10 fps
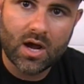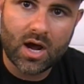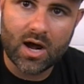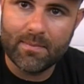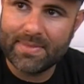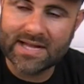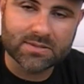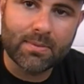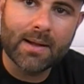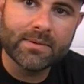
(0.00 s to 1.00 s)

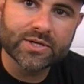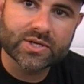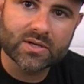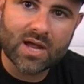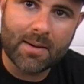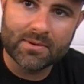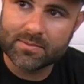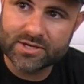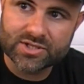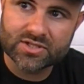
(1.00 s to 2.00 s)
That's my mission. I'm on a
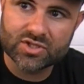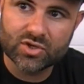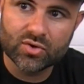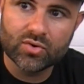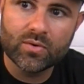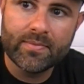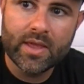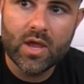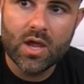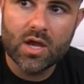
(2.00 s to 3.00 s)
mission to
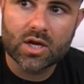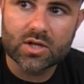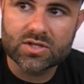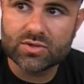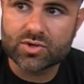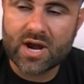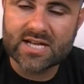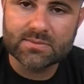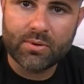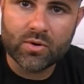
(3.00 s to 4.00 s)

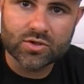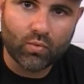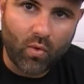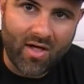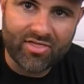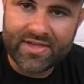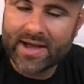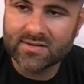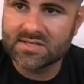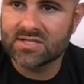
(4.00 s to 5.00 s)
transpose
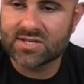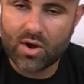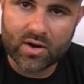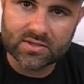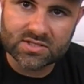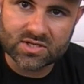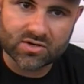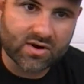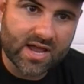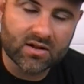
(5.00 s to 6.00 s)
1,000 songs, to
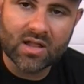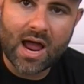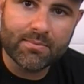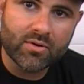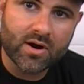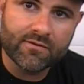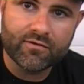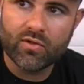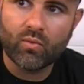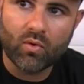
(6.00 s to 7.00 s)
create a library
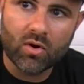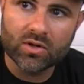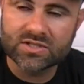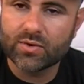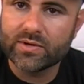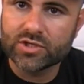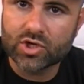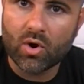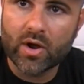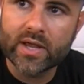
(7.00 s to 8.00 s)
for the world to
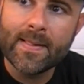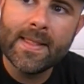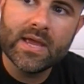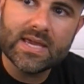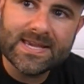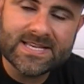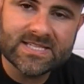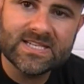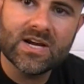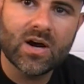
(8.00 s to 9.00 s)
enjoy.
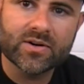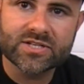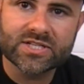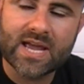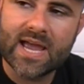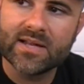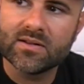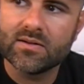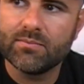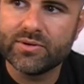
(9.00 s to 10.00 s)
Easy to
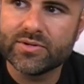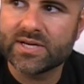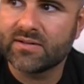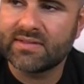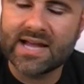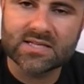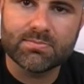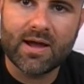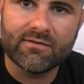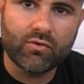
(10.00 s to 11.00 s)
understand music, that's
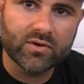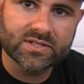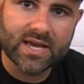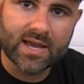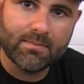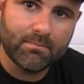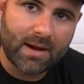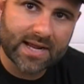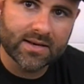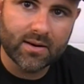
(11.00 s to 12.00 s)
my forte.
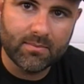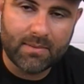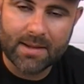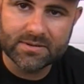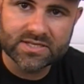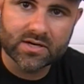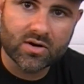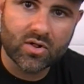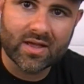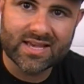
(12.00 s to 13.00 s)
My
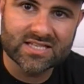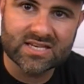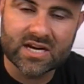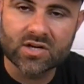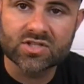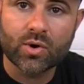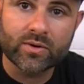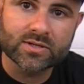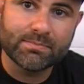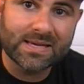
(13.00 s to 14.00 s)
material is geared
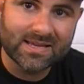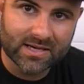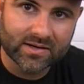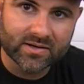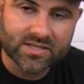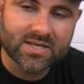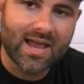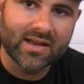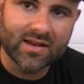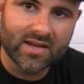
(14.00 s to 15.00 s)
towards beginners
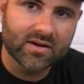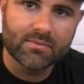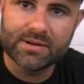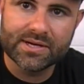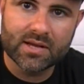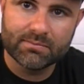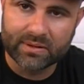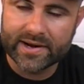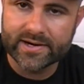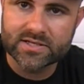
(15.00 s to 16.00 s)
and intermediate
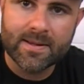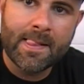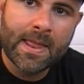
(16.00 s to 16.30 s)
players.